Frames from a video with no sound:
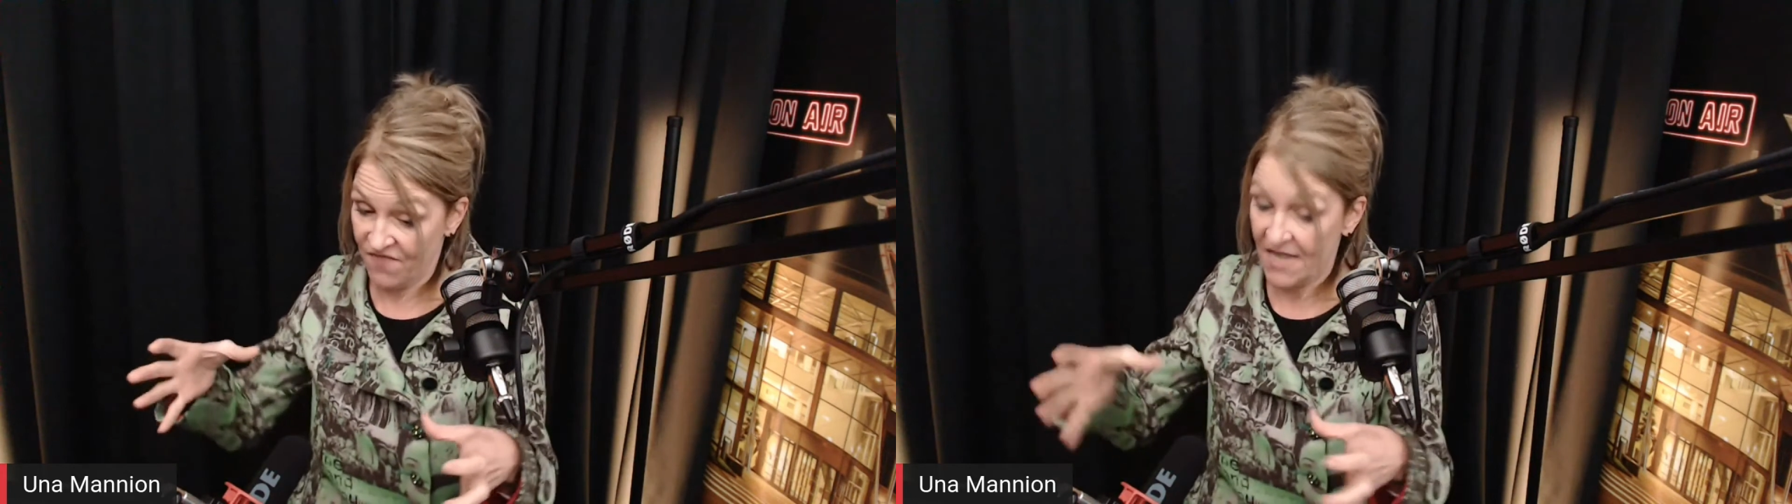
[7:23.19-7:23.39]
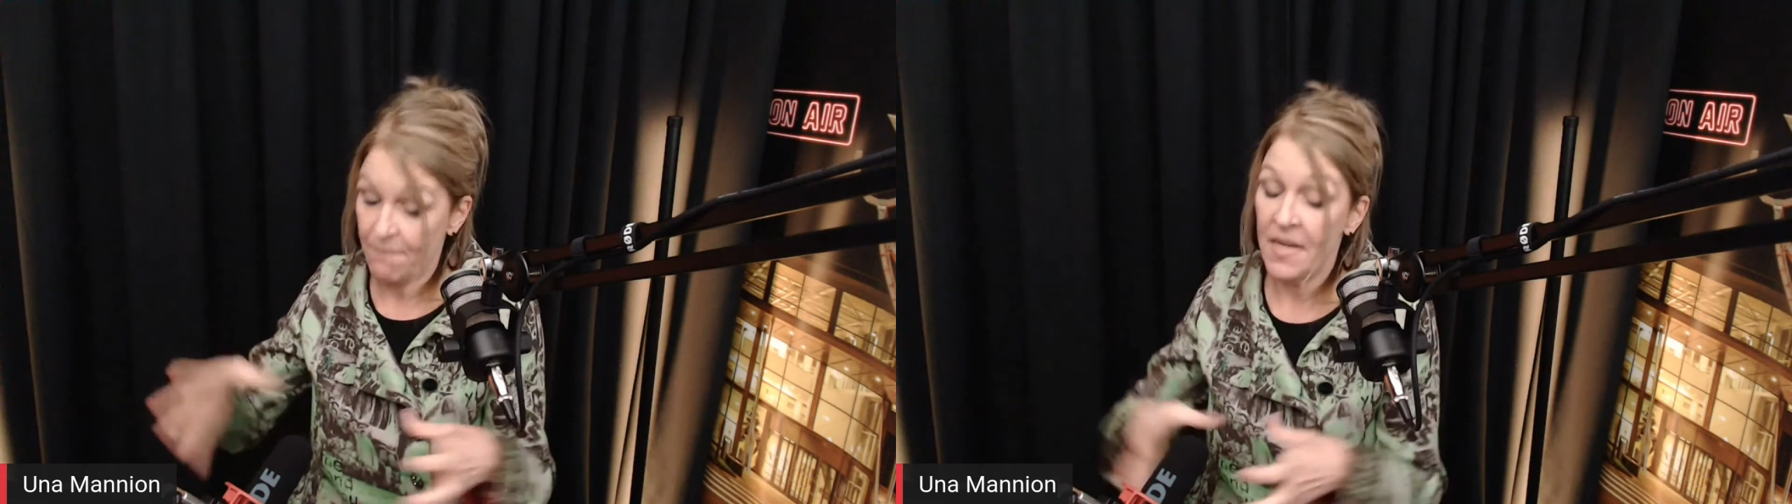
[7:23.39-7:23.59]

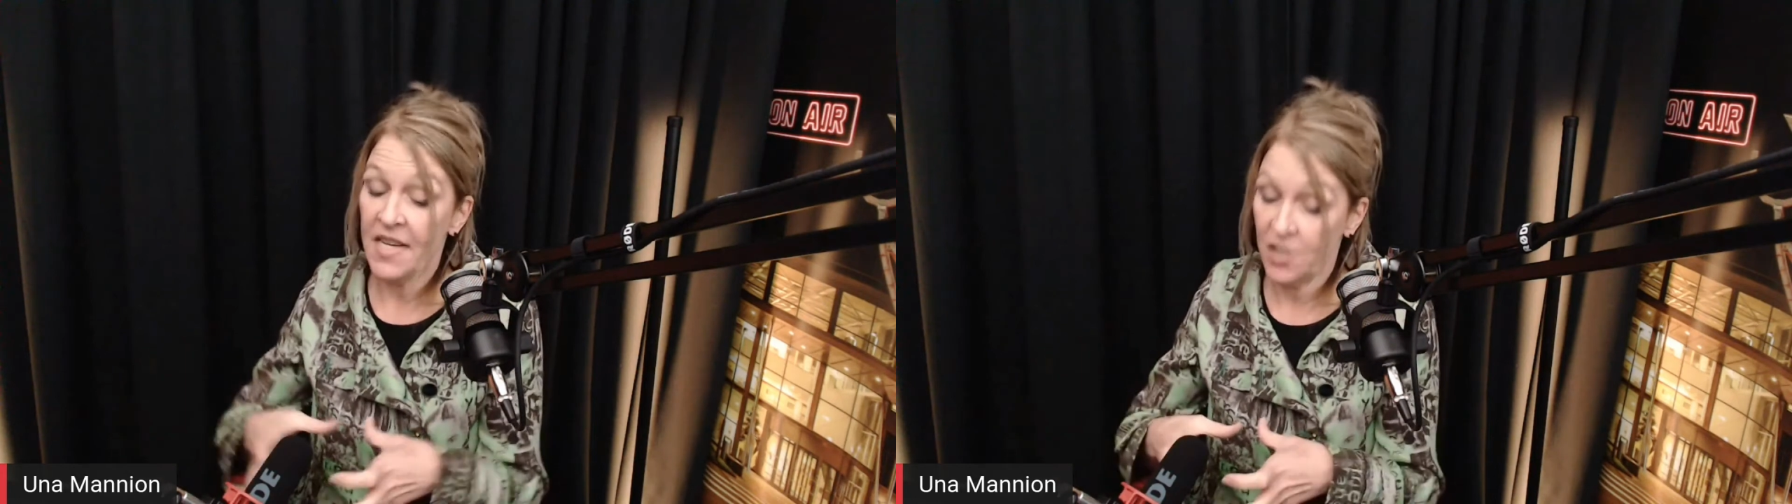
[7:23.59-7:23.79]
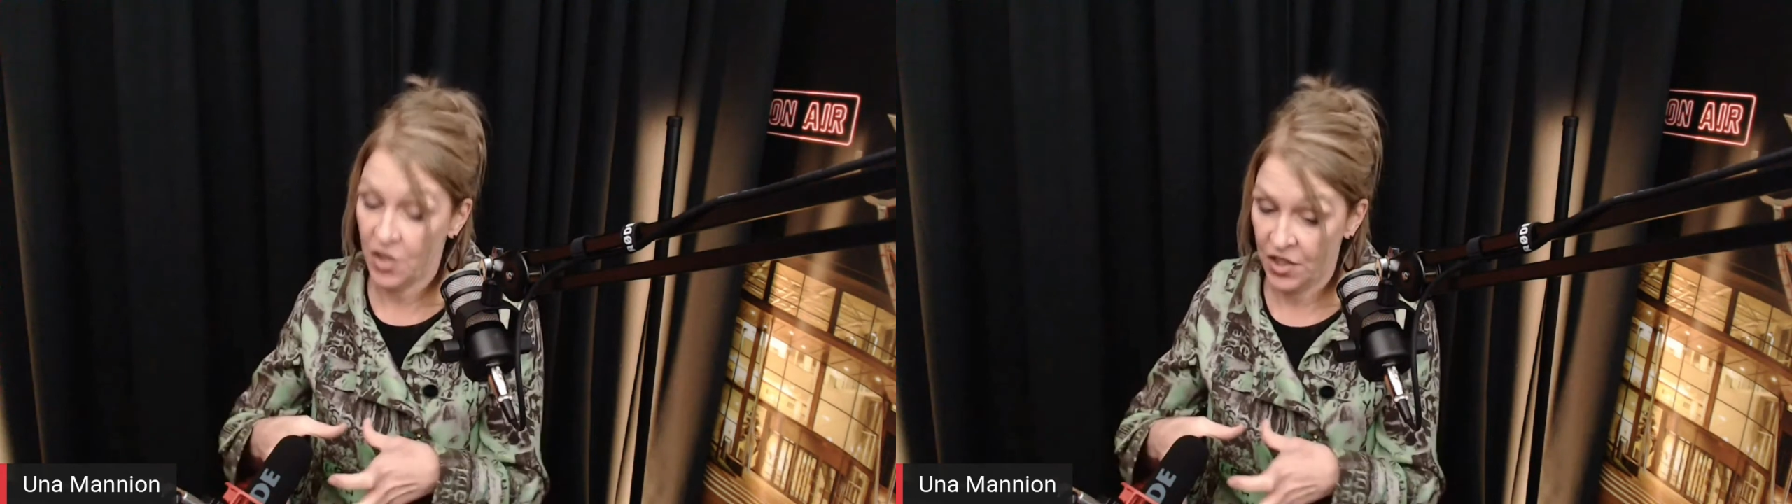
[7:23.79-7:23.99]

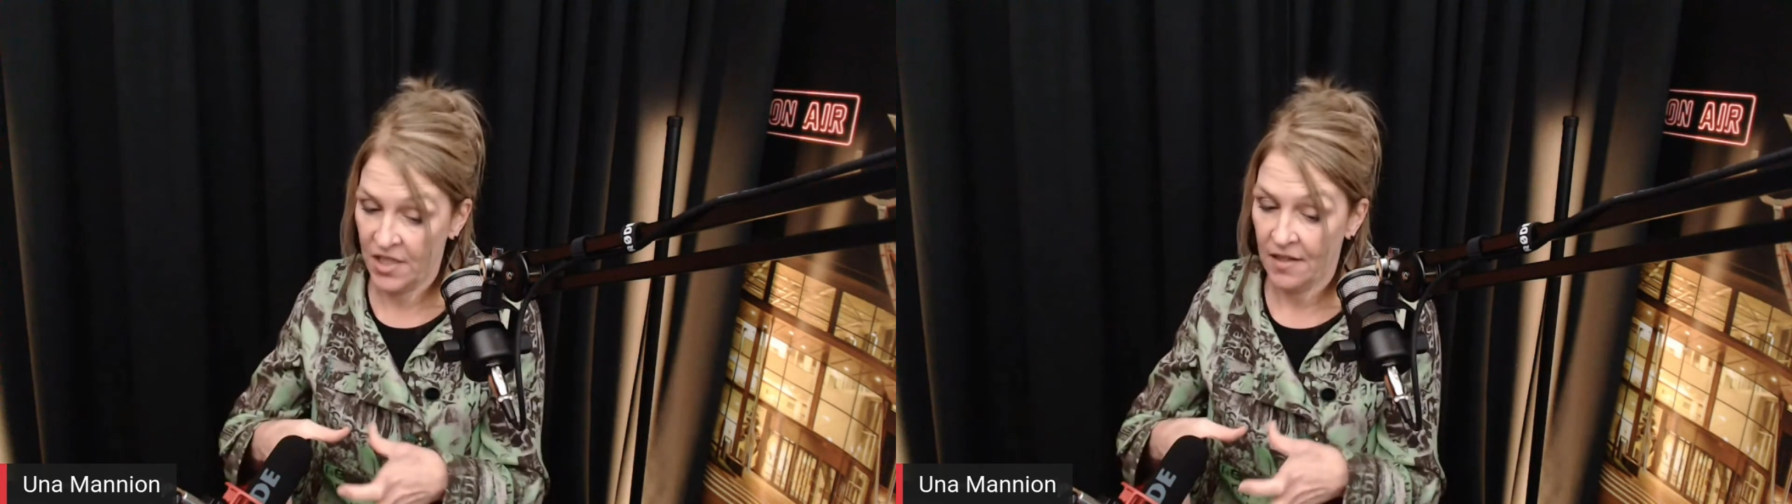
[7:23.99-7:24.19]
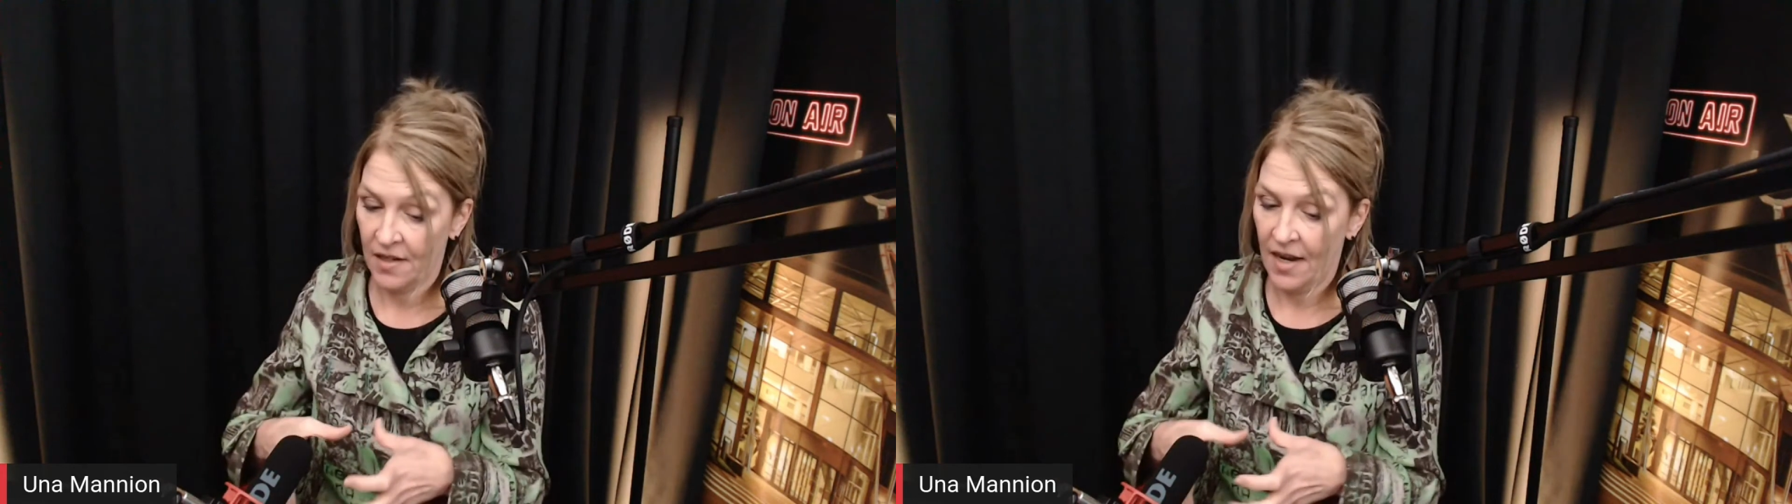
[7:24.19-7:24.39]

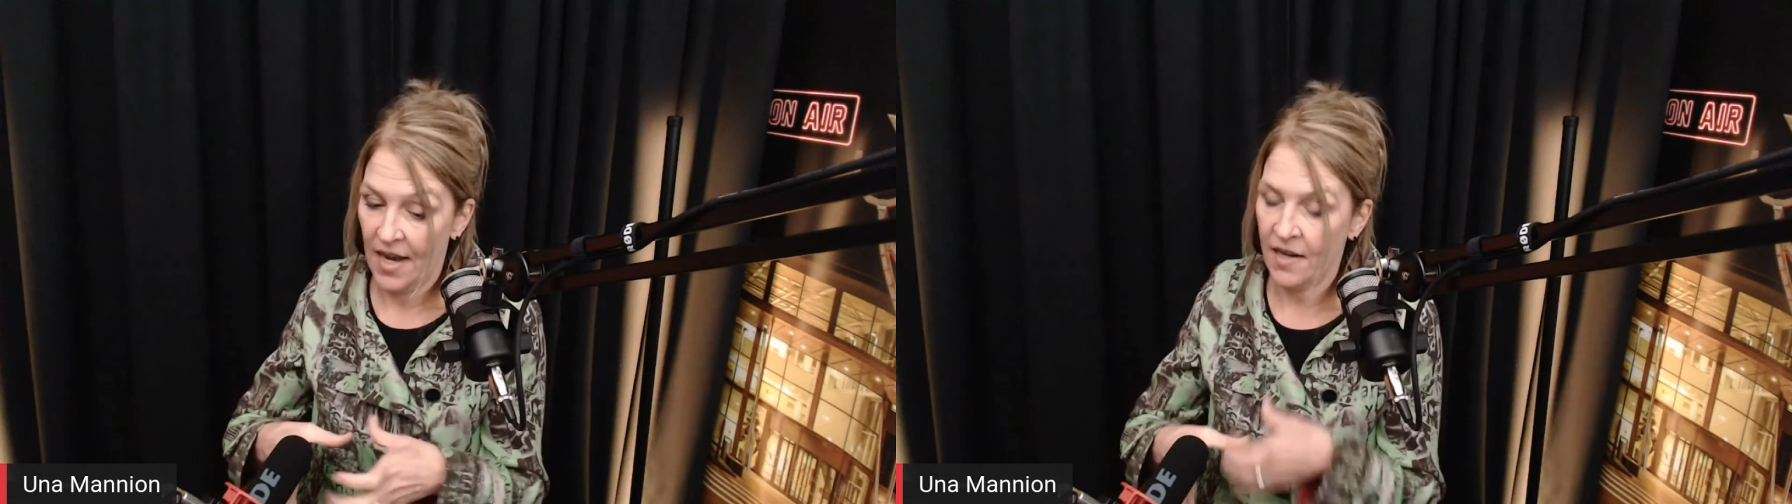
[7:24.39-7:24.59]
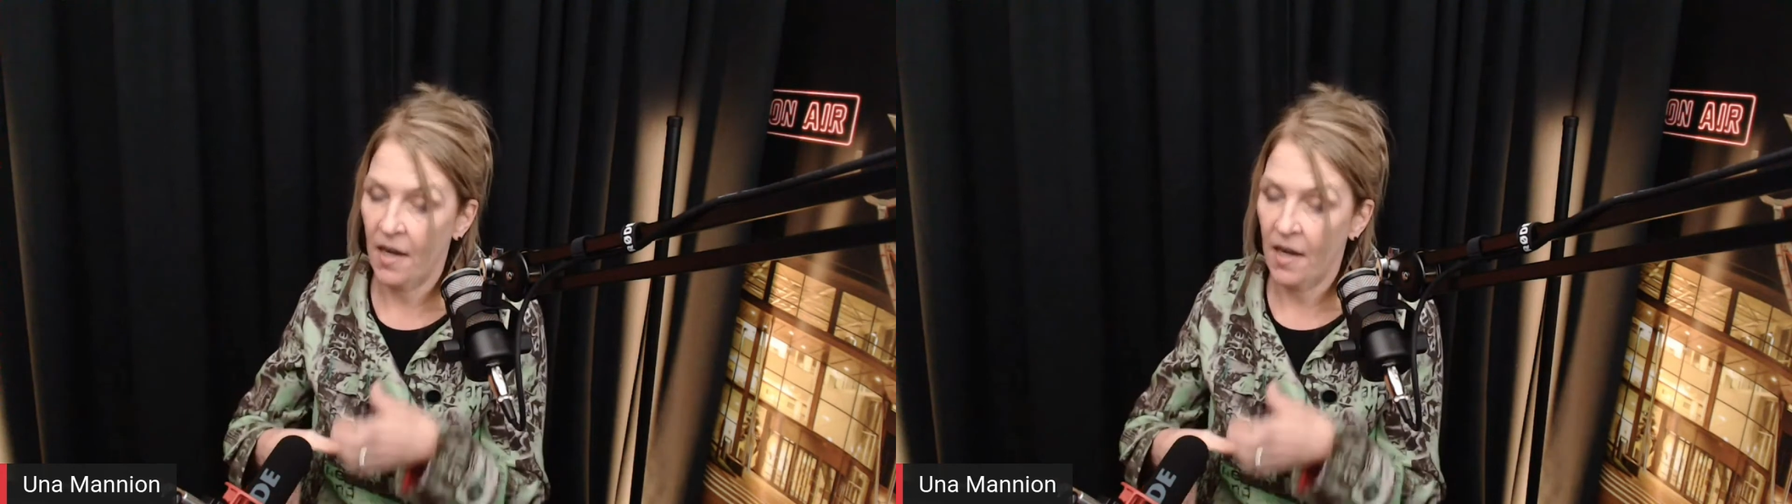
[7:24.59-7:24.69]
diminished and